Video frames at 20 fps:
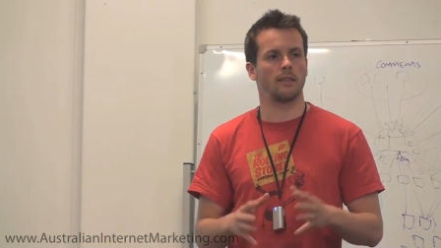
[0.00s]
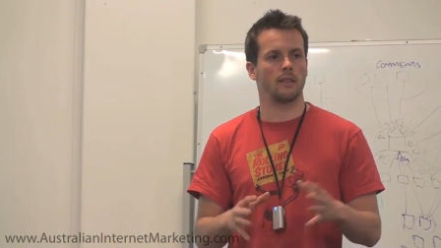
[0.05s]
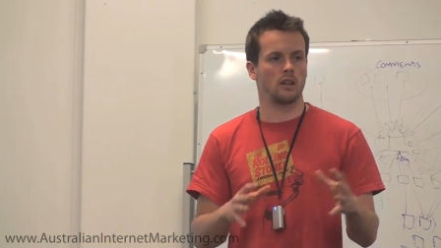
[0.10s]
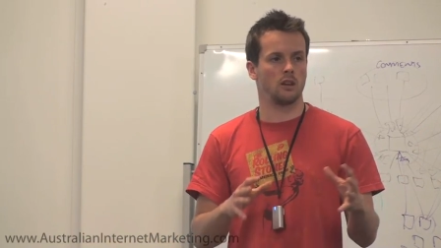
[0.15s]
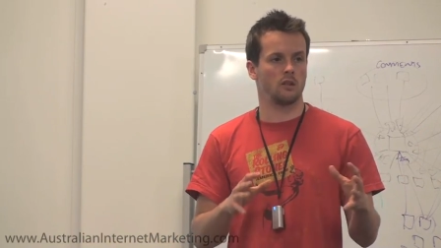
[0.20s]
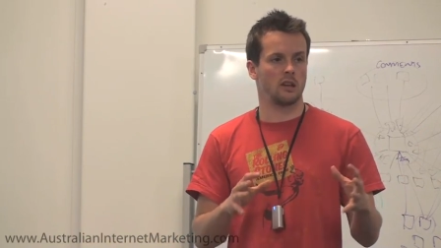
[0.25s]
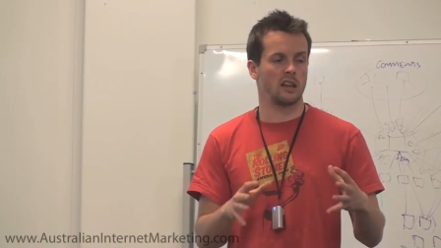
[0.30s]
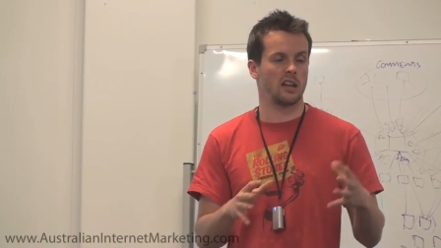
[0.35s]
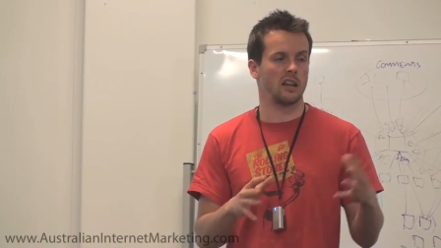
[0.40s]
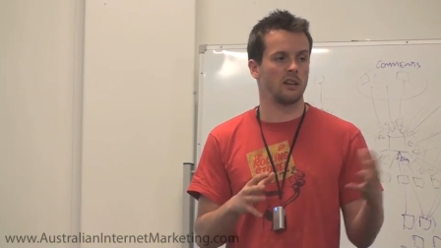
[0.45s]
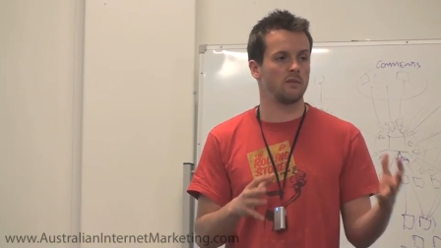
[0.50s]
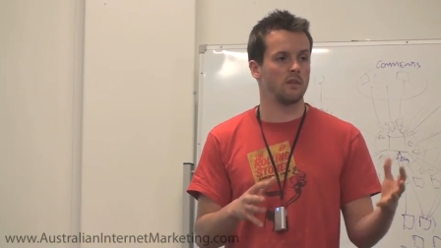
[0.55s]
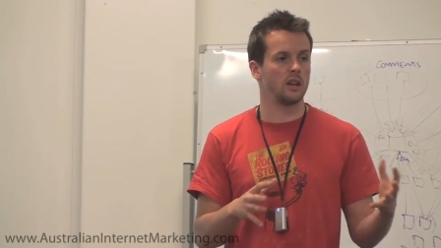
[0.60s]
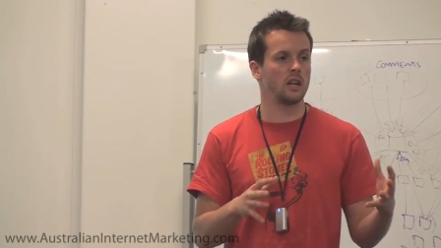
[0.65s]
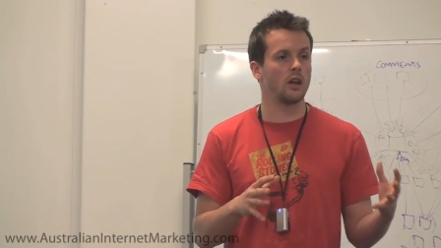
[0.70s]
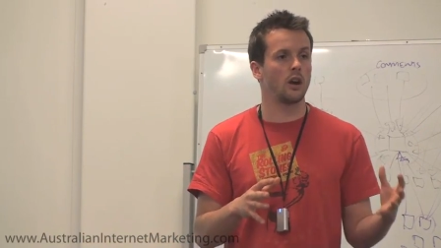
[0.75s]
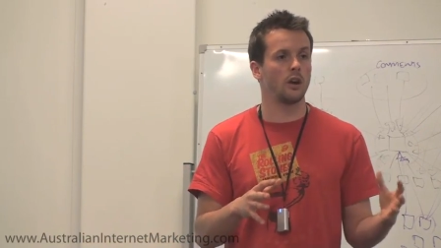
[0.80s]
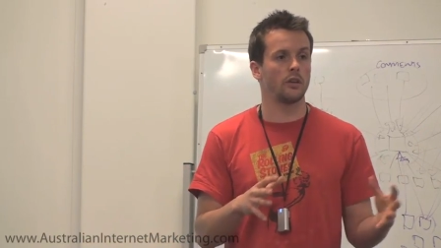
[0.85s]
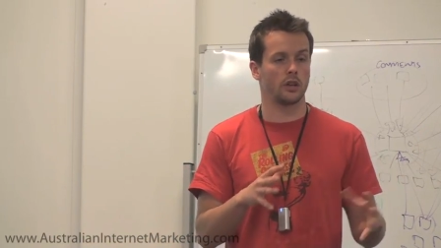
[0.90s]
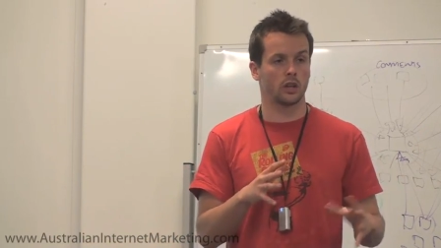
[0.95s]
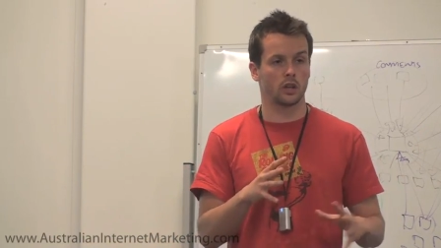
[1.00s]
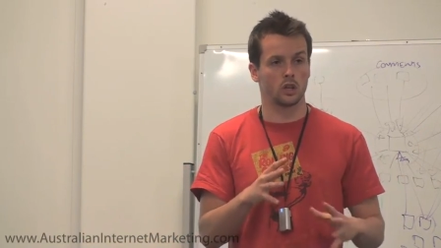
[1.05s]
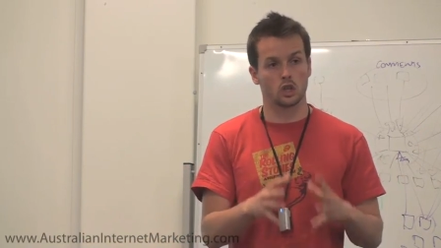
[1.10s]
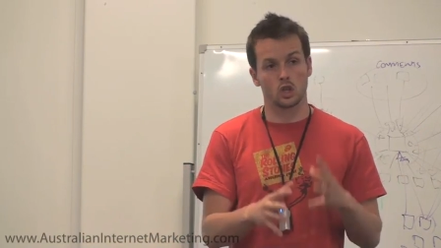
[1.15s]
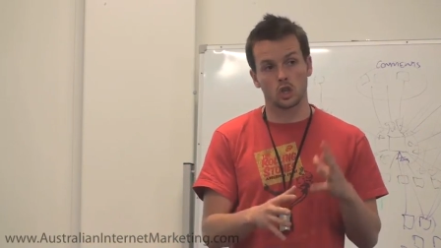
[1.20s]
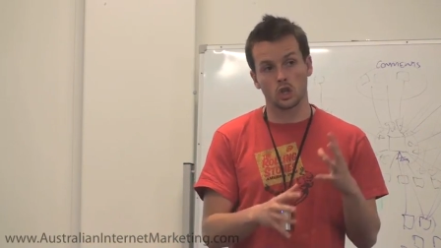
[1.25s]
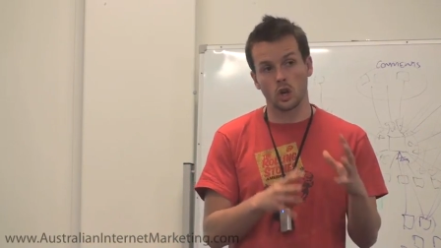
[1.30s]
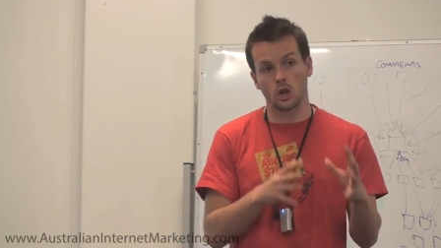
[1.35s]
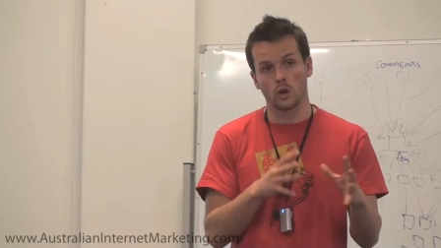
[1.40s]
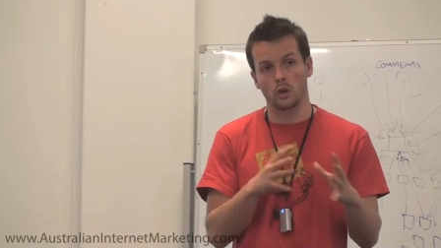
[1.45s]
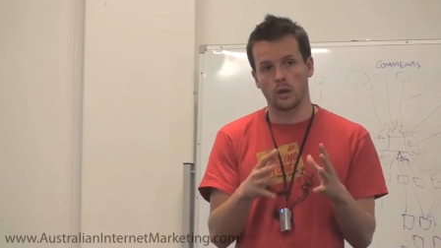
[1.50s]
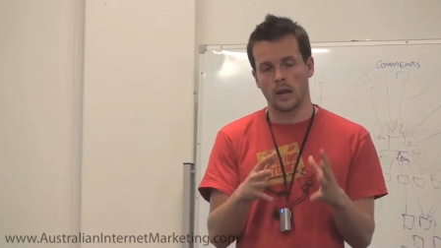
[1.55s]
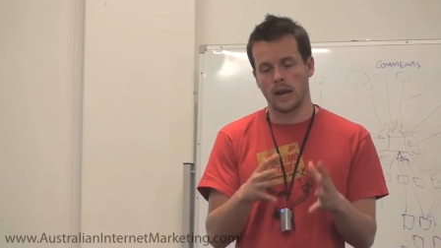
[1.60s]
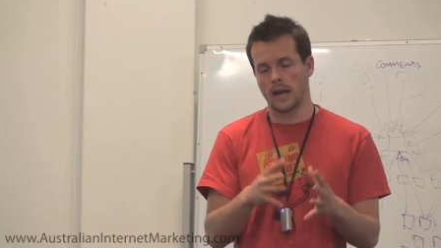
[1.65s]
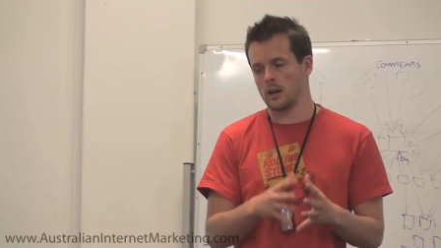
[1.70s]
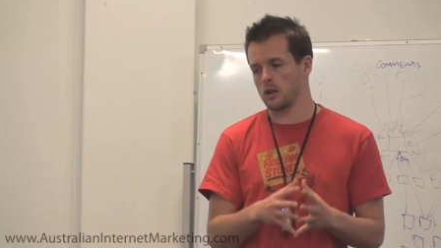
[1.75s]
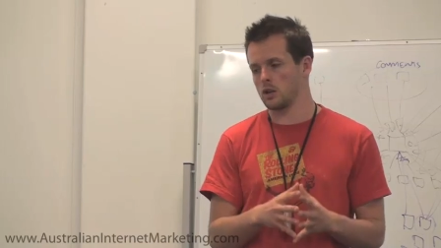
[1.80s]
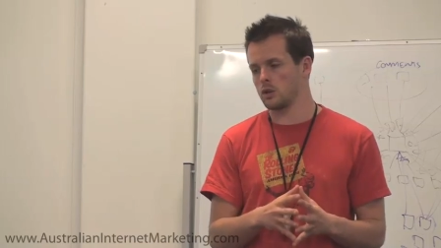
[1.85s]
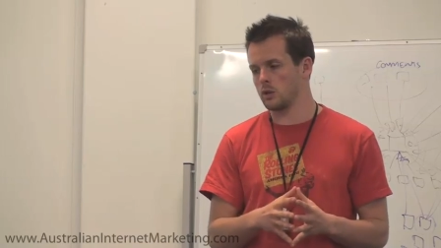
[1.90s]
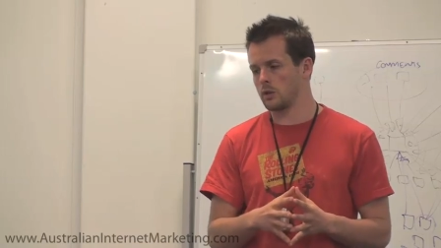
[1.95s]
and then you can get a video that can show you
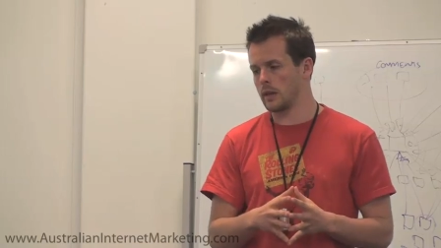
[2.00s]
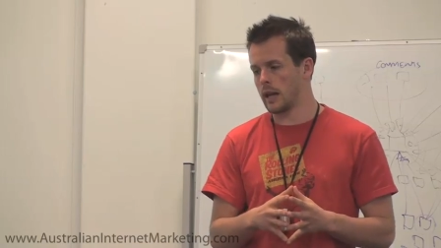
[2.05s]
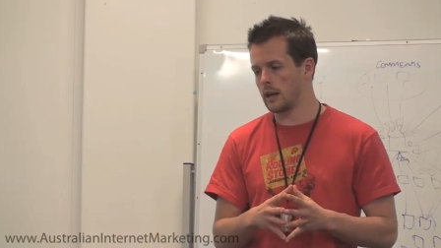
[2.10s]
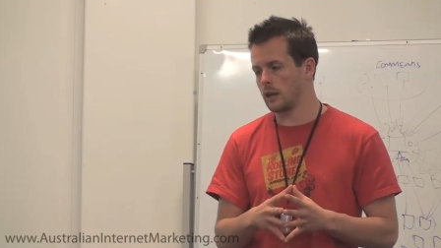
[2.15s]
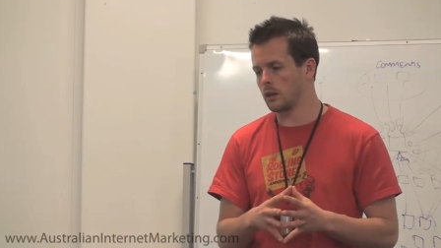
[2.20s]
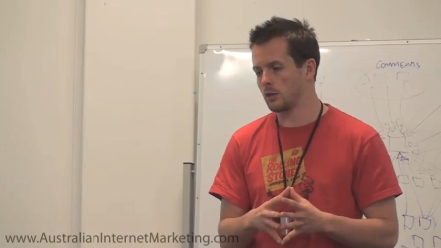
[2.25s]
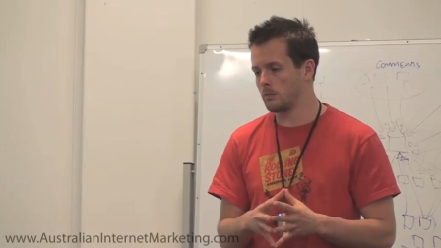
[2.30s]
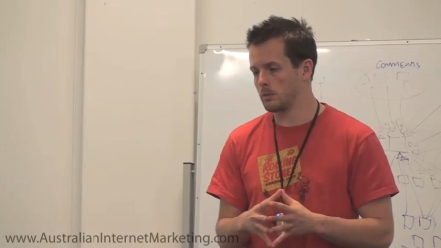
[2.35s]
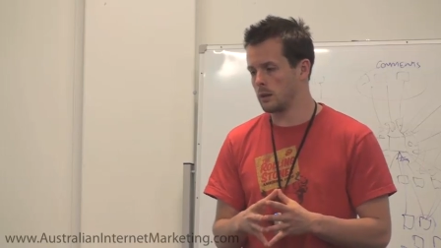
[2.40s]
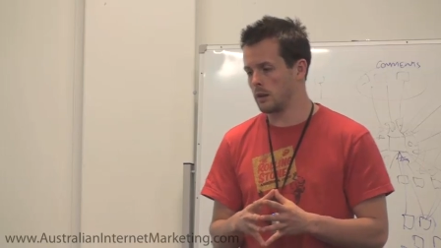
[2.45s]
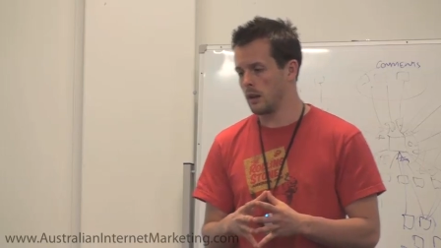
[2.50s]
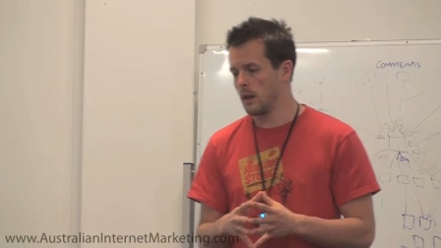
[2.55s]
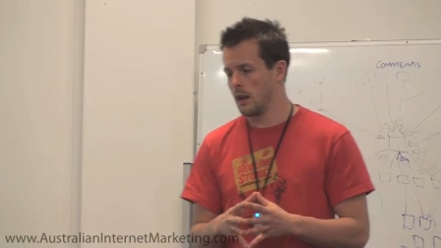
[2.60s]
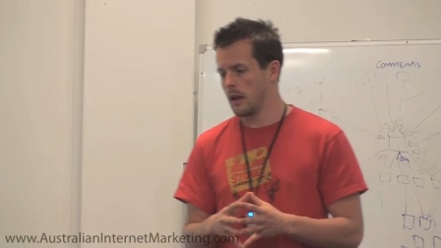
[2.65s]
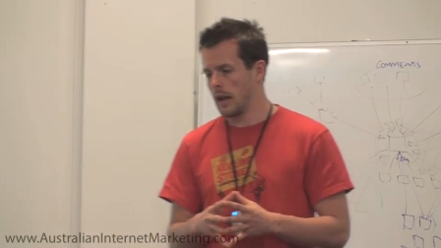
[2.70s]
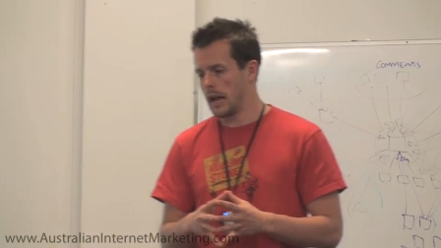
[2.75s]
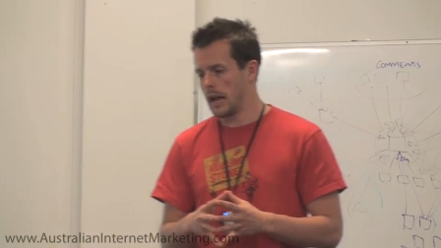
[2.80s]
how to do that a little bit